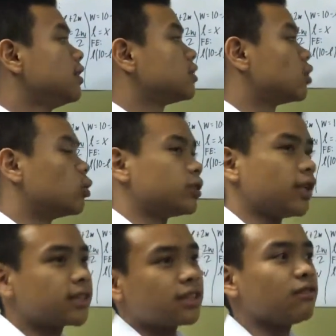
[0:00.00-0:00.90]
So
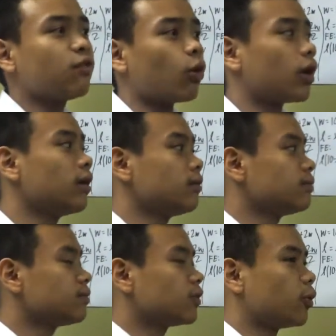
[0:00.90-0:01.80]
6 and 4,
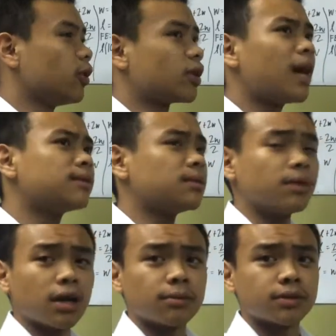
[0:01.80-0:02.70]
when you times it
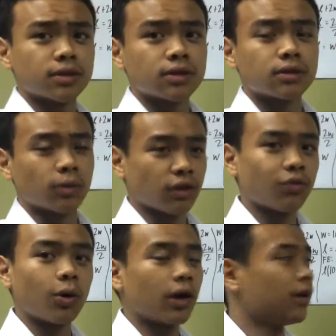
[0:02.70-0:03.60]
becomes
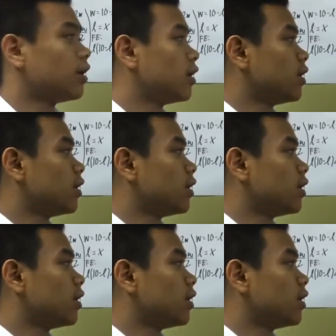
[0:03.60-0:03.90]
24,